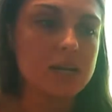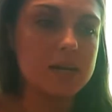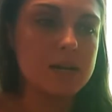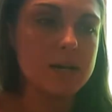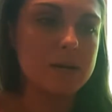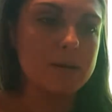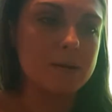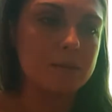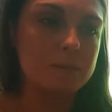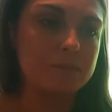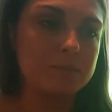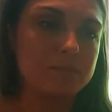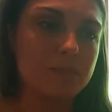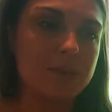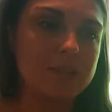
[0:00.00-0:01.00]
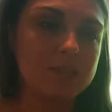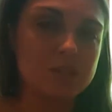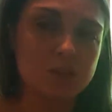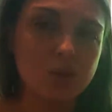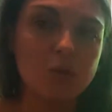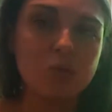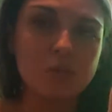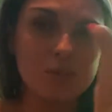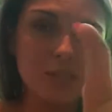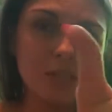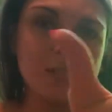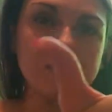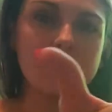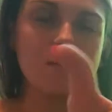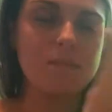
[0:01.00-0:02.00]
And so
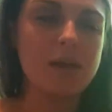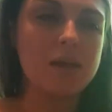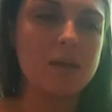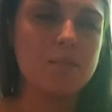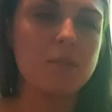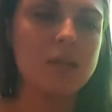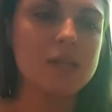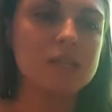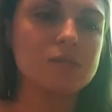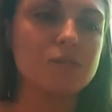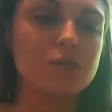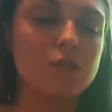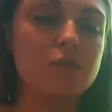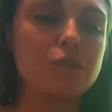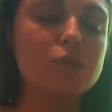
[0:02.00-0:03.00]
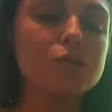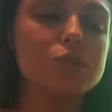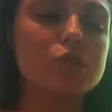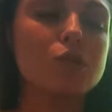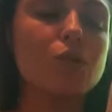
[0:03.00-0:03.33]
resisting making plans for the future,